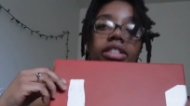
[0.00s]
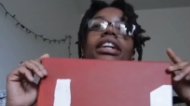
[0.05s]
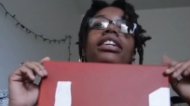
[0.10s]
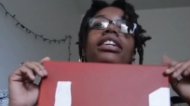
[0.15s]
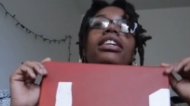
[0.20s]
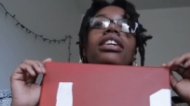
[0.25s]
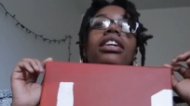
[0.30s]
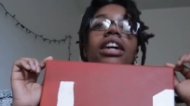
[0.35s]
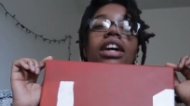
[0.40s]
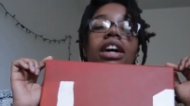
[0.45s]
Yeah.
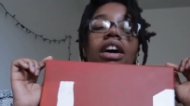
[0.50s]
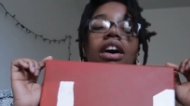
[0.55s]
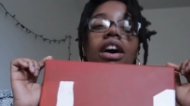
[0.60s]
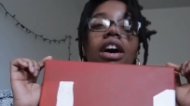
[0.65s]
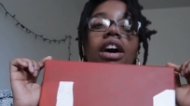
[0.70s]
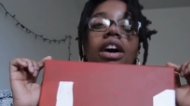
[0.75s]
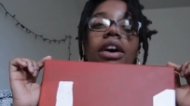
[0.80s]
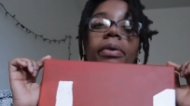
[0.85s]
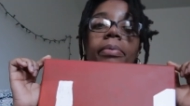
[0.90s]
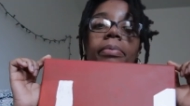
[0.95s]

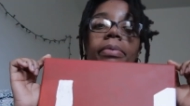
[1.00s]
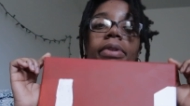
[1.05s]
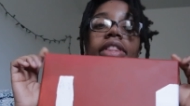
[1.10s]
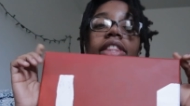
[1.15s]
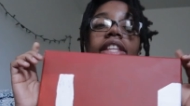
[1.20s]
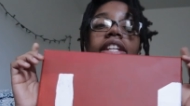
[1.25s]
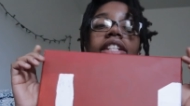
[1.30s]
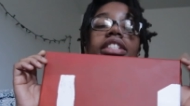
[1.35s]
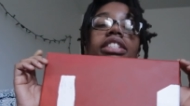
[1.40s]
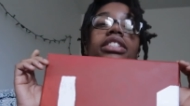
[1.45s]

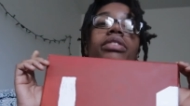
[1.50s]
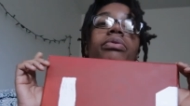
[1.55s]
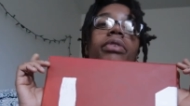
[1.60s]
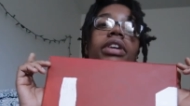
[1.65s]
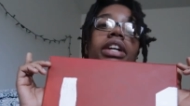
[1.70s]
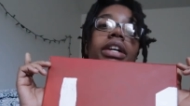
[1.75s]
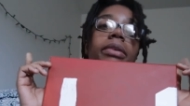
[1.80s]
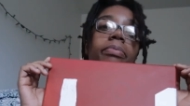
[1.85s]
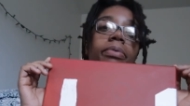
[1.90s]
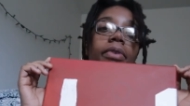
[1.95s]
This is a
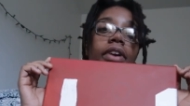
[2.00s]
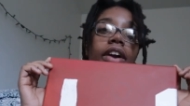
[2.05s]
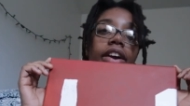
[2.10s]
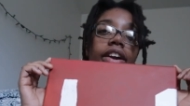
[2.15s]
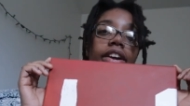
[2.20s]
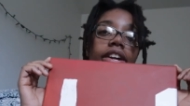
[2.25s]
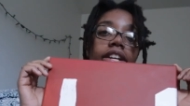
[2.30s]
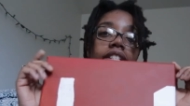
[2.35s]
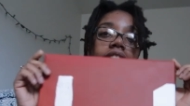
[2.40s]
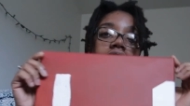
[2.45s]
work in
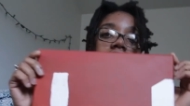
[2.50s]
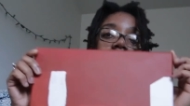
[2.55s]
progress.